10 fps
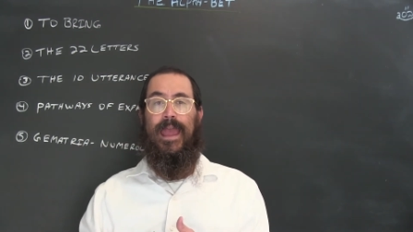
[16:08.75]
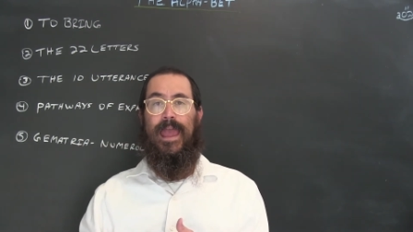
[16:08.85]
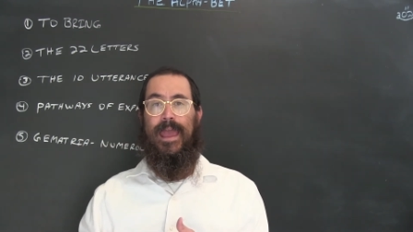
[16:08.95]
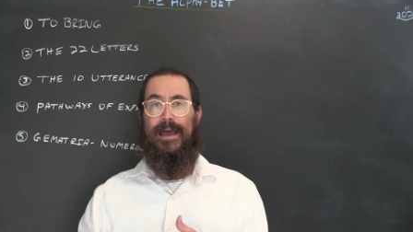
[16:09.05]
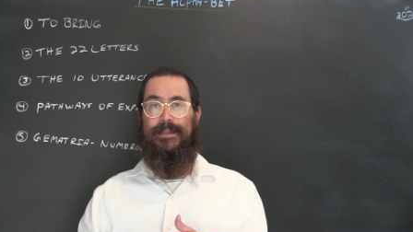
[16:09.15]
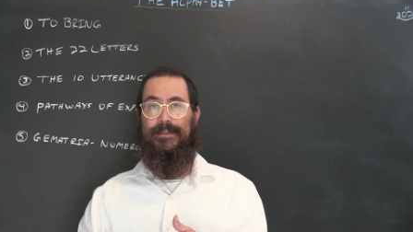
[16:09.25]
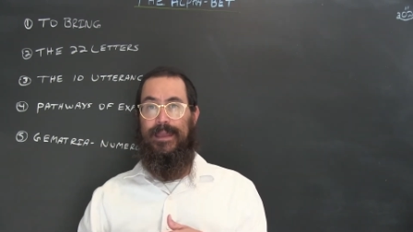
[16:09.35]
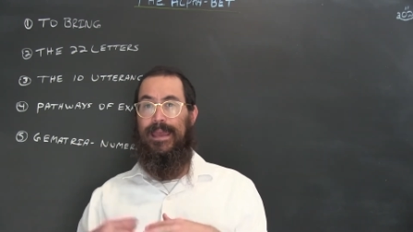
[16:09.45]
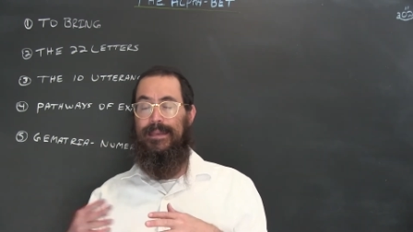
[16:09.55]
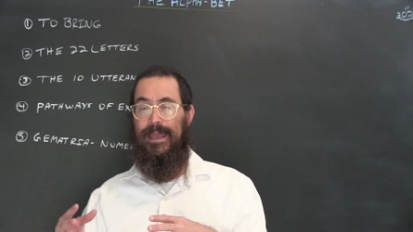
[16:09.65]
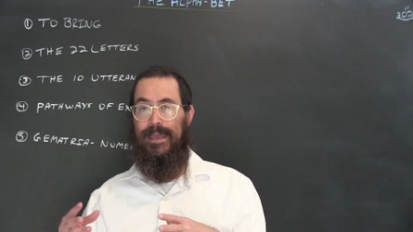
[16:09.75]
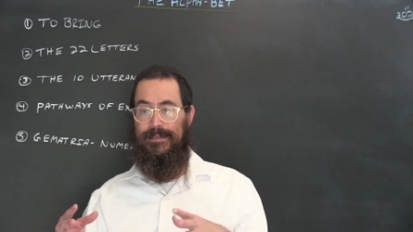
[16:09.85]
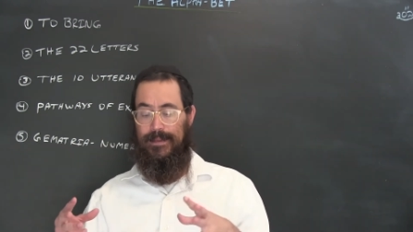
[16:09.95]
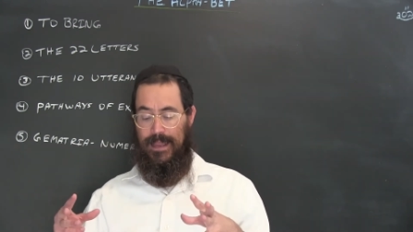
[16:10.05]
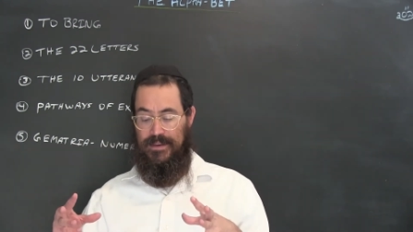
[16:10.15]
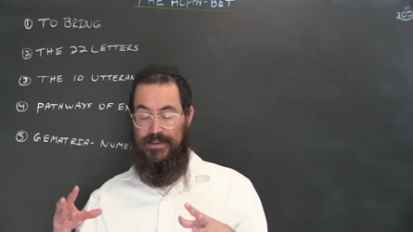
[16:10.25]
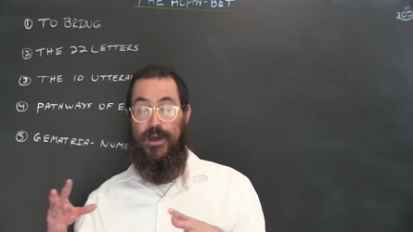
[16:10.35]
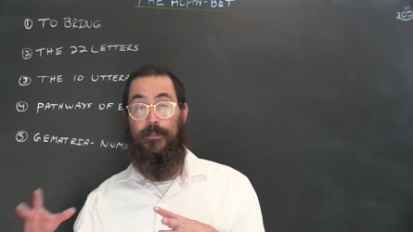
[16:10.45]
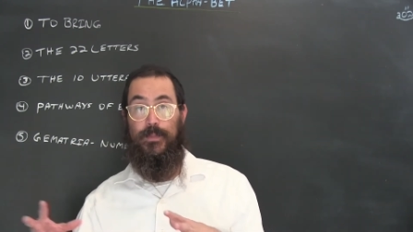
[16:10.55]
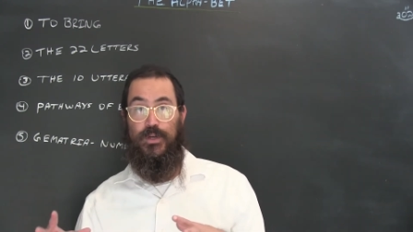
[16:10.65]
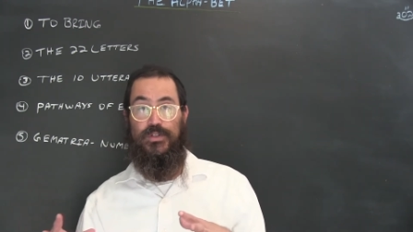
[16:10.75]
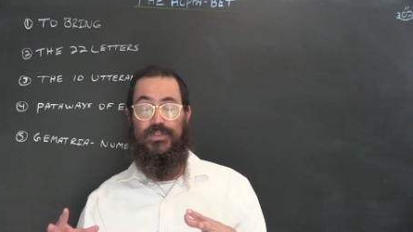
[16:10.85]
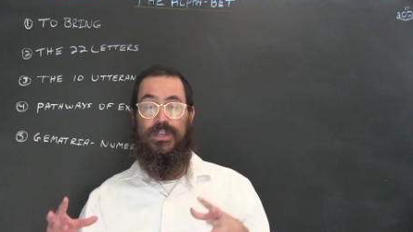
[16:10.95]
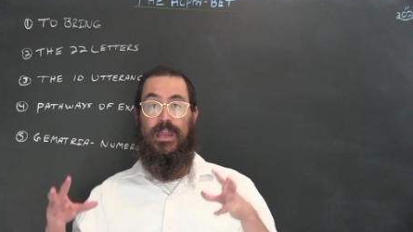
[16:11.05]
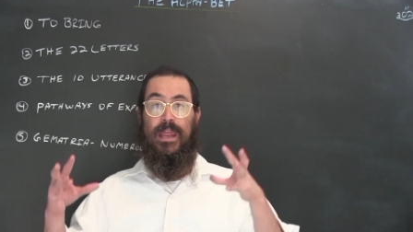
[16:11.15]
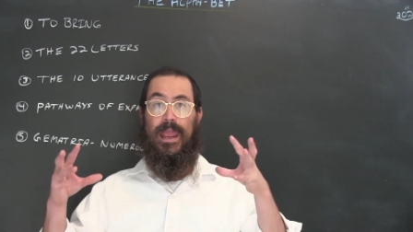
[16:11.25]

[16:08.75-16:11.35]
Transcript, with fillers: and, and, and, and numbers.